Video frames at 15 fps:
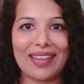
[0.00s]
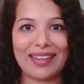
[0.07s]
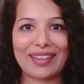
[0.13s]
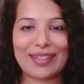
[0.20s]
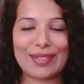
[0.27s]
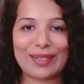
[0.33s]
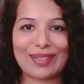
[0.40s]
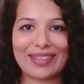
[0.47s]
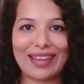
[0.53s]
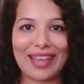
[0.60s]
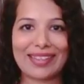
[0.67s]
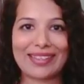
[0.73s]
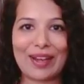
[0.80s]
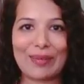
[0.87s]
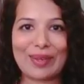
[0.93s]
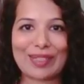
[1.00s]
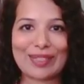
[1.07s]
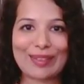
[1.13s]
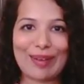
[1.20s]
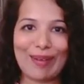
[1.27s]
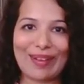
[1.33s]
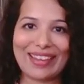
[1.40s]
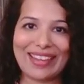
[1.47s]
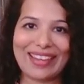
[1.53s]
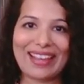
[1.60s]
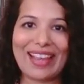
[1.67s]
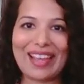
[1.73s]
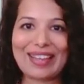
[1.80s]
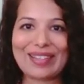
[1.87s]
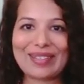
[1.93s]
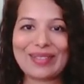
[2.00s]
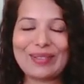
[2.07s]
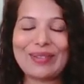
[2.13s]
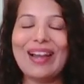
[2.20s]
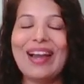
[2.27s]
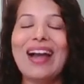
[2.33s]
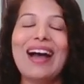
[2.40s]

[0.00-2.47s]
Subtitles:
I didn't realize how much talking I do.